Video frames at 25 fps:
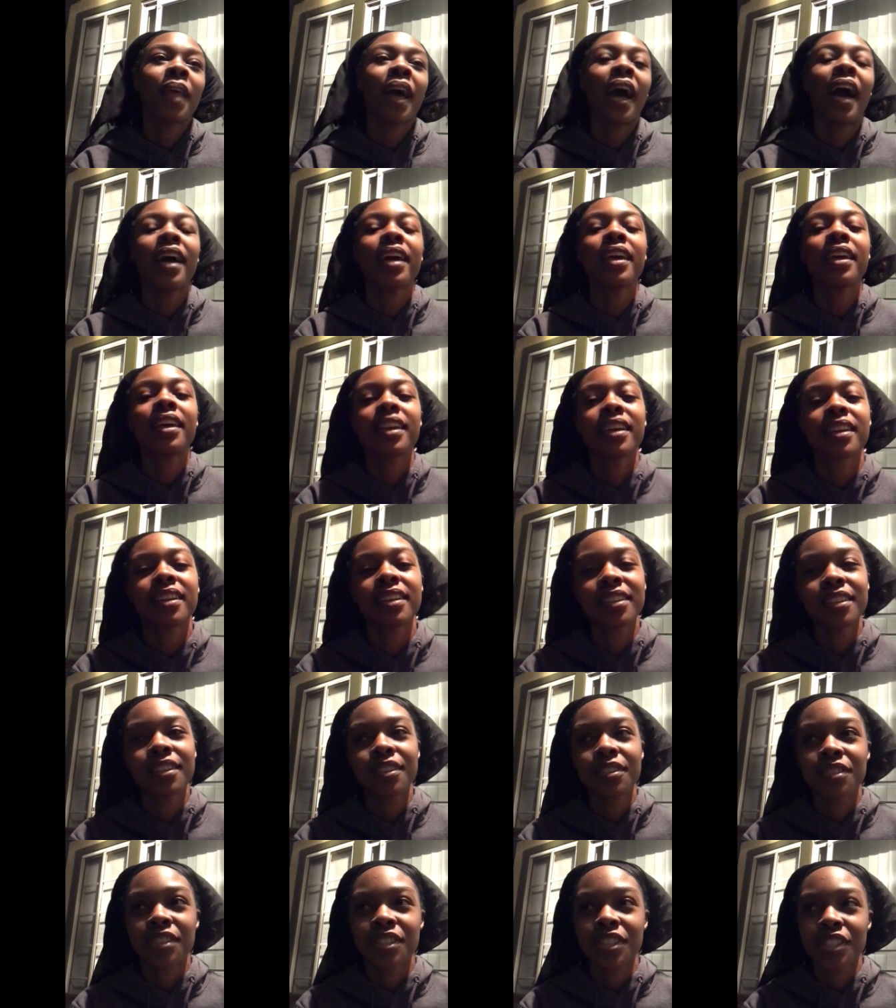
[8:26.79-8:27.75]
i could get a
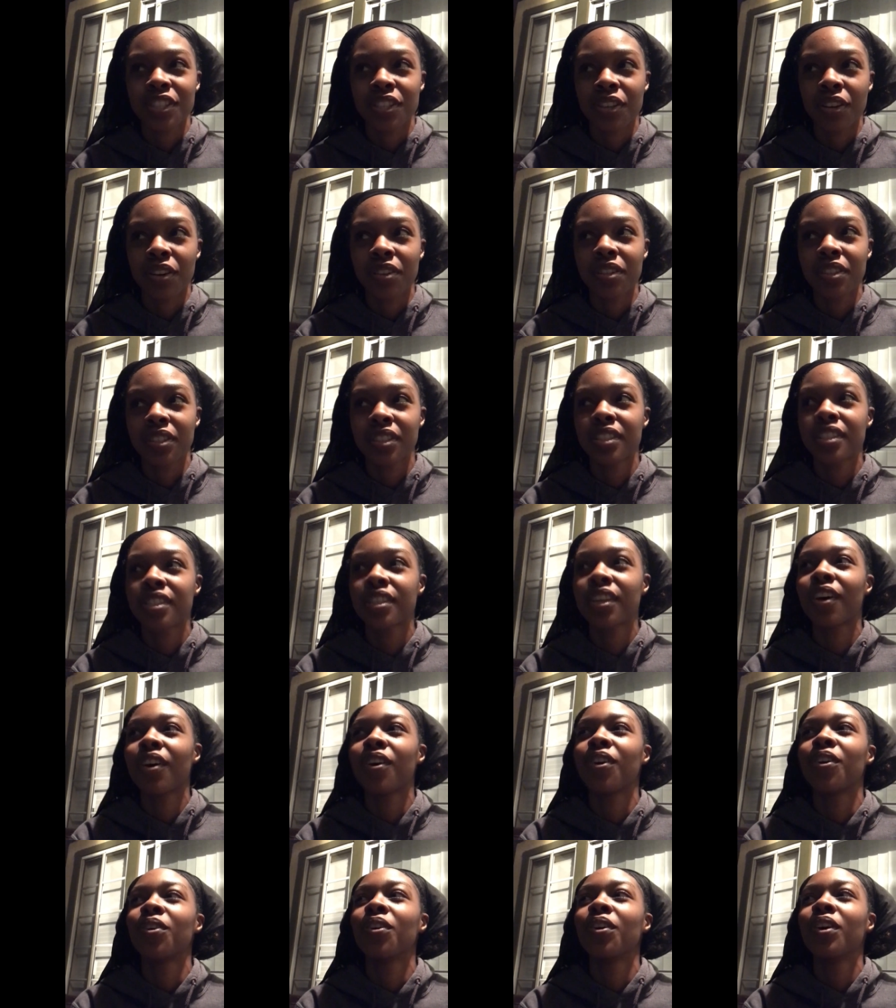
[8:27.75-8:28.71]
little discouraged
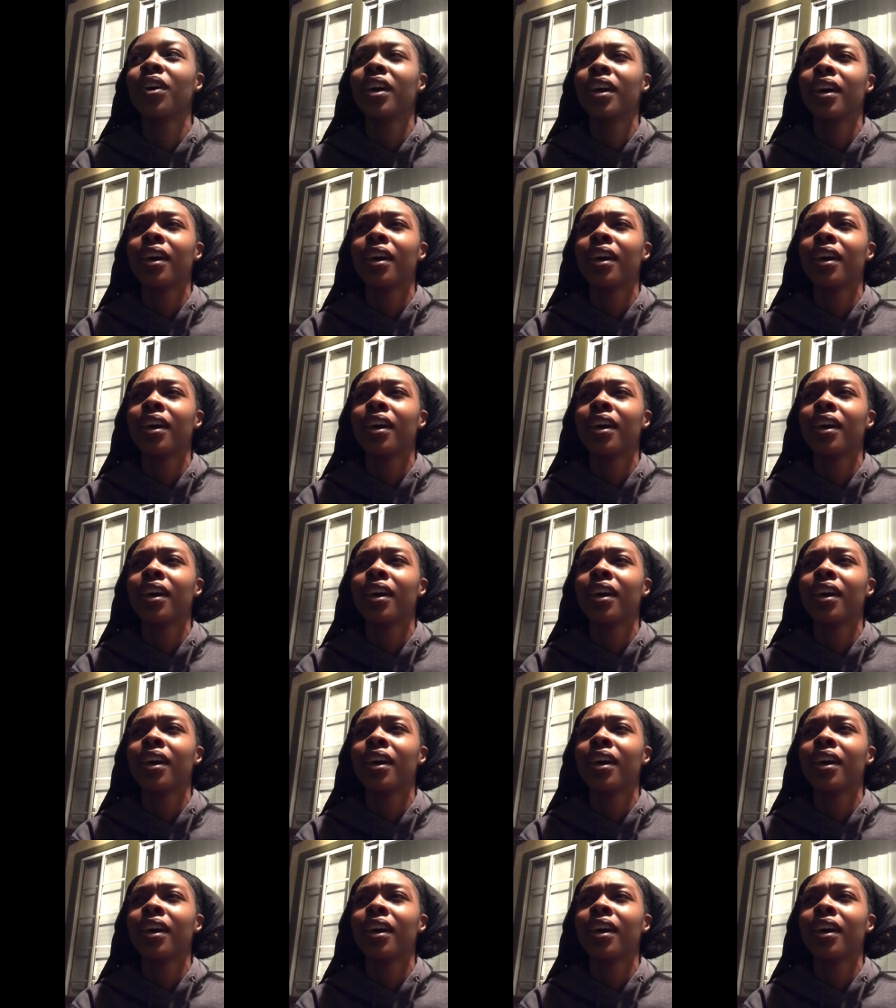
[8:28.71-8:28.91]
so